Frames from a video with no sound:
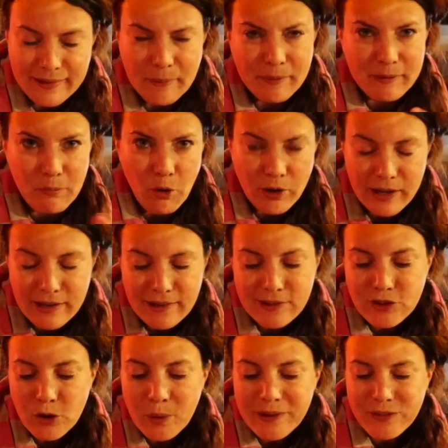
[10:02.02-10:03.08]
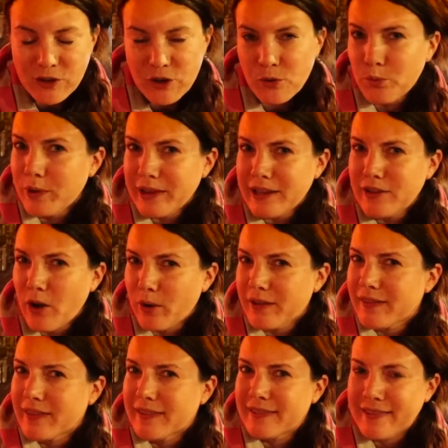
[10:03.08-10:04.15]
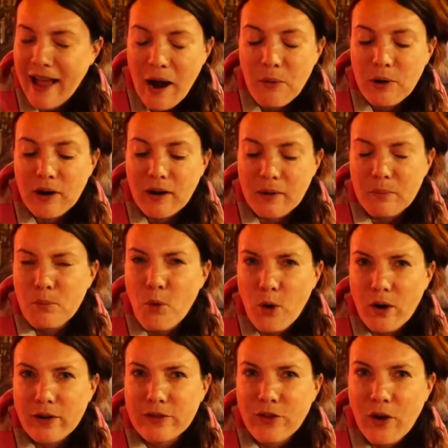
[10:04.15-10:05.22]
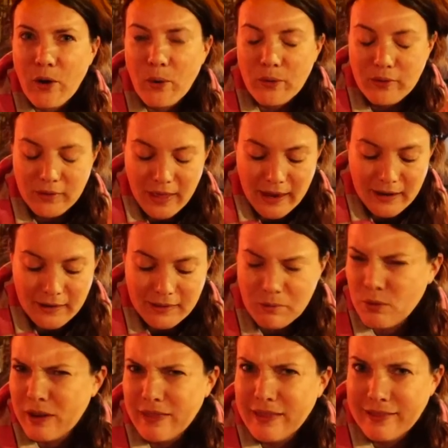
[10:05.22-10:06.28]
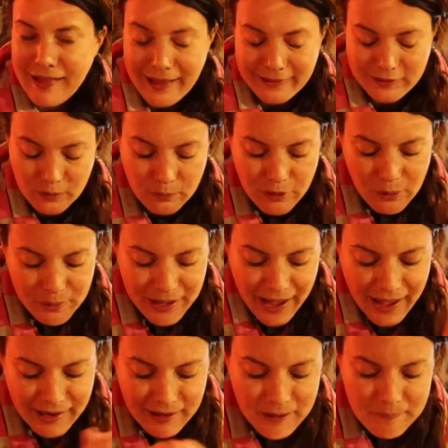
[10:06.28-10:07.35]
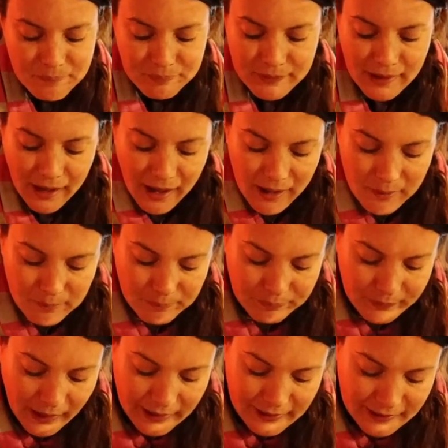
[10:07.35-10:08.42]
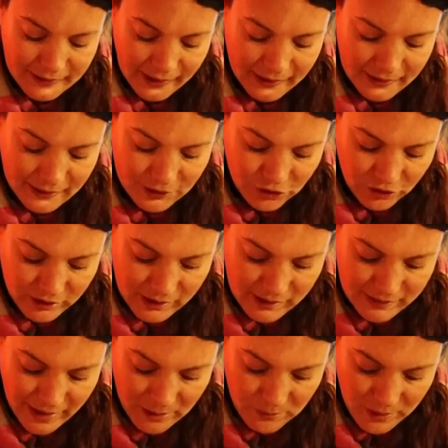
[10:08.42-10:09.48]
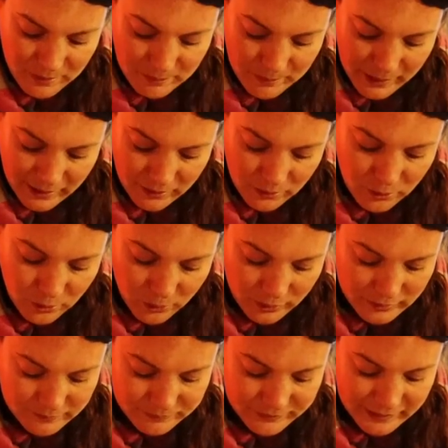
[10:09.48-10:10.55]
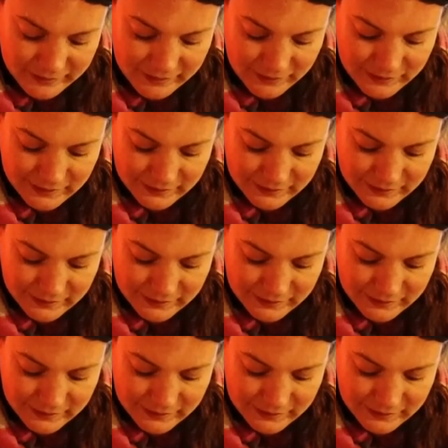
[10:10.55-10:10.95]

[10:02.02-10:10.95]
same smokiness to it, so you really notice the sour more so than in the last soup that we had. I didn't get any turkey in that one, but oh, this is